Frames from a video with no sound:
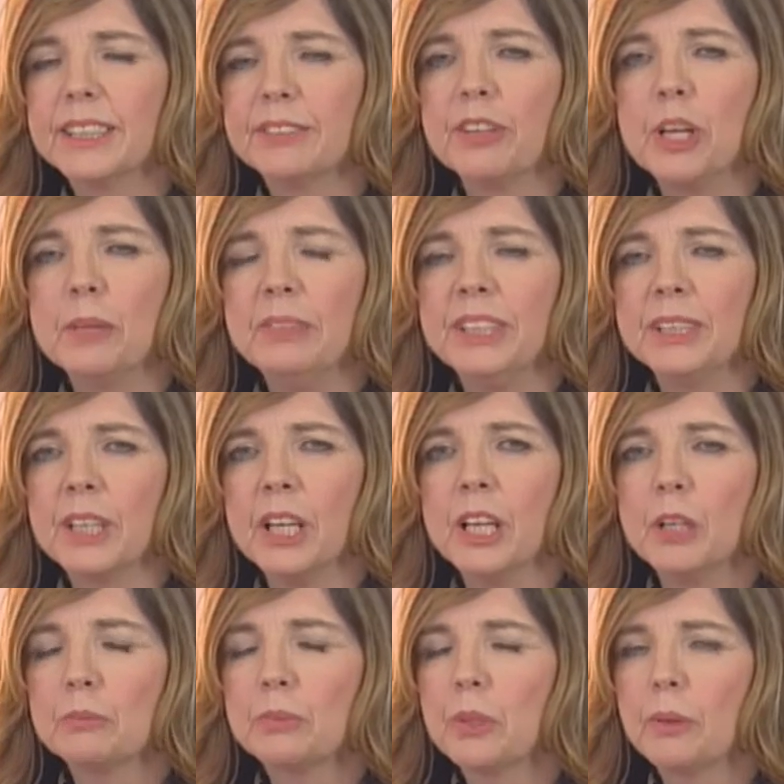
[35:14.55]
firm is
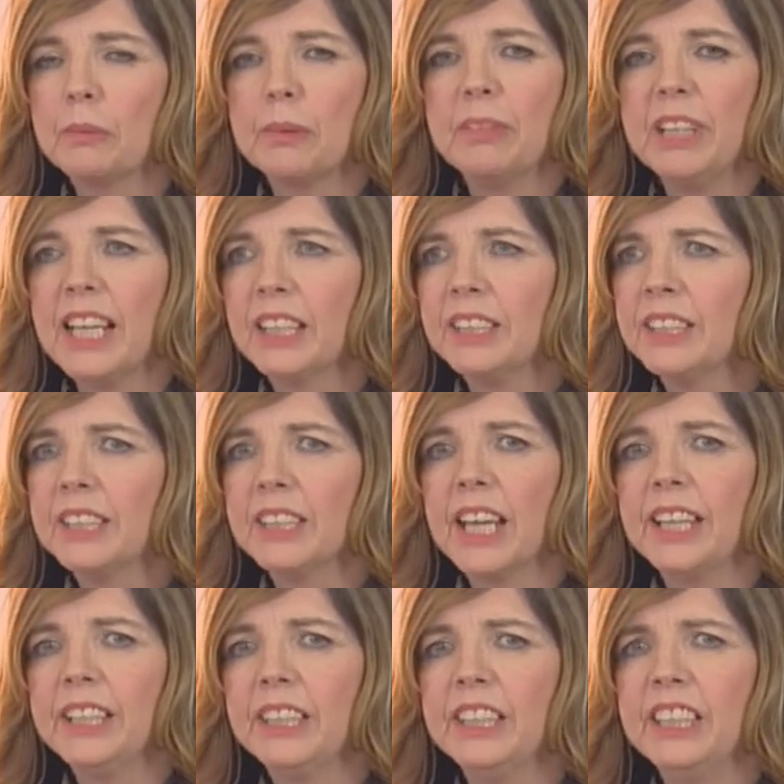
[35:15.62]
probably
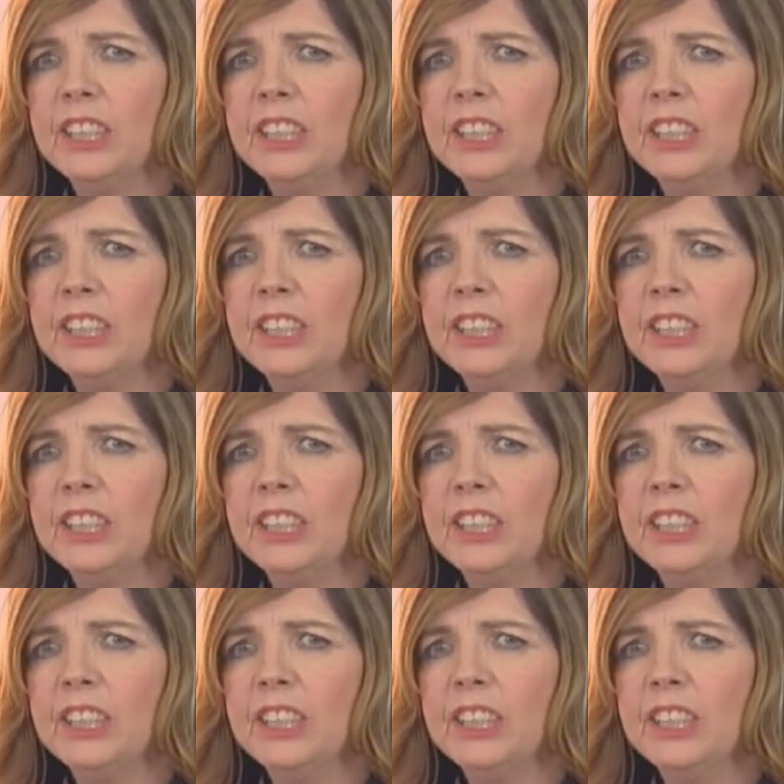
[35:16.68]
undertaking